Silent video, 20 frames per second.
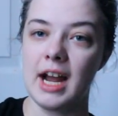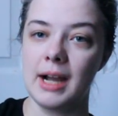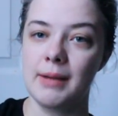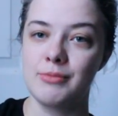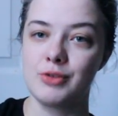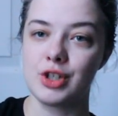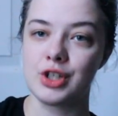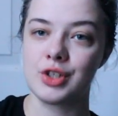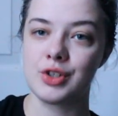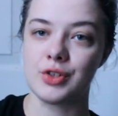
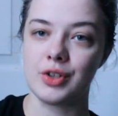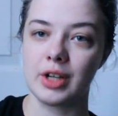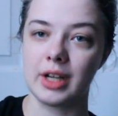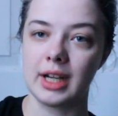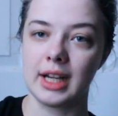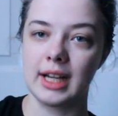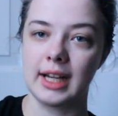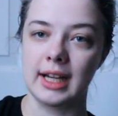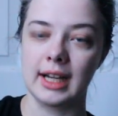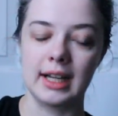I'm just
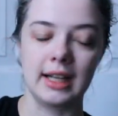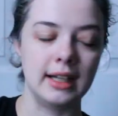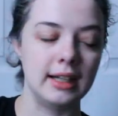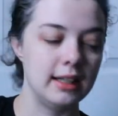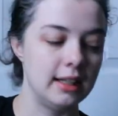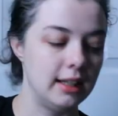drinking